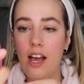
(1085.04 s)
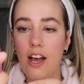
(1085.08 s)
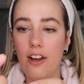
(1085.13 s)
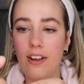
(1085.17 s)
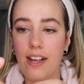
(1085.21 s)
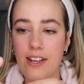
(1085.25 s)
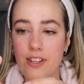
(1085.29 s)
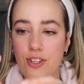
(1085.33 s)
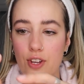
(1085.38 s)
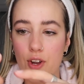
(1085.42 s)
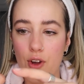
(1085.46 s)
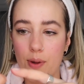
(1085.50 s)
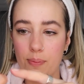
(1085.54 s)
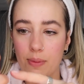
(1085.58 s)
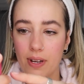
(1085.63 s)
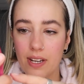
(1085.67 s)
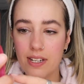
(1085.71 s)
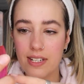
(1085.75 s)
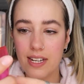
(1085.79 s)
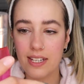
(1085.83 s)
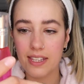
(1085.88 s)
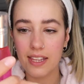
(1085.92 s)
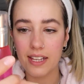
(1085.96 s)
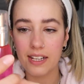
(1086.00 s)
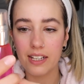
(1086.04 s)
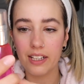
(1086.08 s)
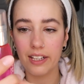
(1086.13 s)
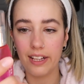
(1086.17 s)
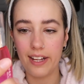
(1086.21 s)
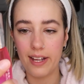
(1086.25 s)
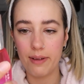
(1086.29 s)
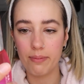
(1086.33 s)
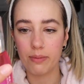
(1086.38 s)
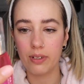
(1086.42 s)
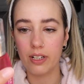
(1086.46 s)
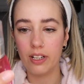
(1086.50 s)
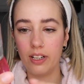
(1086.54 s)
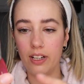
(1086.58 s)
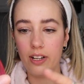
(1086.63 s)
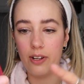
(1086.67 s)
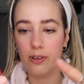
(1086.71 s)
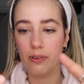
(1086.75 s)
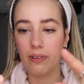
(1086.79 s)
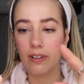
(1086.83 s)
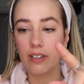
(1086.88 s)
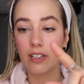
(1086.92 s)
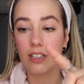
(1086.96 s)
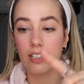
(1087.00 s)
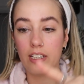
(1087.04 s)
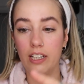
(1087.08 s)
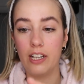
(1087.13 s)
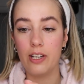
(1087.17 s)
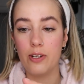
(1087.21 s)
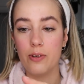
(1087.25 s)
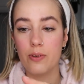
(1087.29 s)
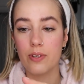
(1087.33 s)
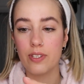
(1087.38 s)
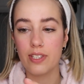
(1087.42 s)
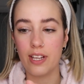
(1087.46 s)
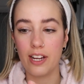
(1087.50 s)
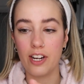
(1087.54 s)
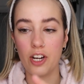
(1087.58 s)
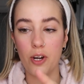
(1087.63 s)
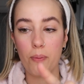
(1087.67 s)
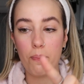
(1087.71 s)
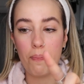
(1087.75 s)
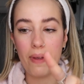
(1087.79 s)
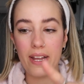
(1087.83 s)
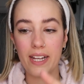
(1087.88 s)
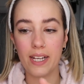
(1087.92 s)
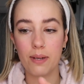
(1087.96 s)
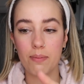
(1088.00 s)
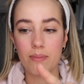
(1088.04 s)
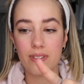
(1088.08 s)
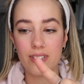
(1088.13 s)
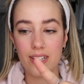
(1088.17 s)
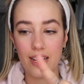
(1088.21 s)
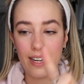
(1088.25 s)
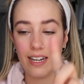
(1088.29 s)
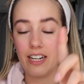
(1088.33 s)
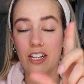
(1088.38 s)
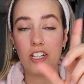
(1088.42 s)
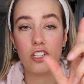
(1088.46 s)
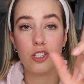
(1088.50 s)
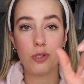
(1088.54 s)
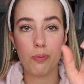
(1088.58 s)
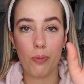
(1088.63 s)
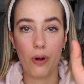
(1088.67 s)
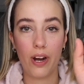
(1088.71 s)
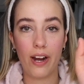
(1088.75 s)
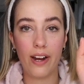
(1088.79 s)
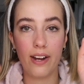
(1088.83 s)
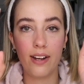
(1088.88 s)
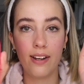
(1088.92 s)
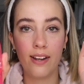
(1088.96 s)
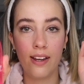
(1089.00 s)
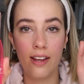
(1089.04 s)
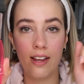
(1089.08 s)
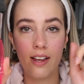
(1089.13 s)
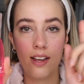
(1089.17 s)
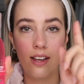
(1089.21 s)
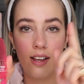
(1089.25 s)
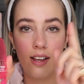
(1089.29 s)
Okay, so I'm going to take the Glam Glow Glow Setter Makeup Setting Spray.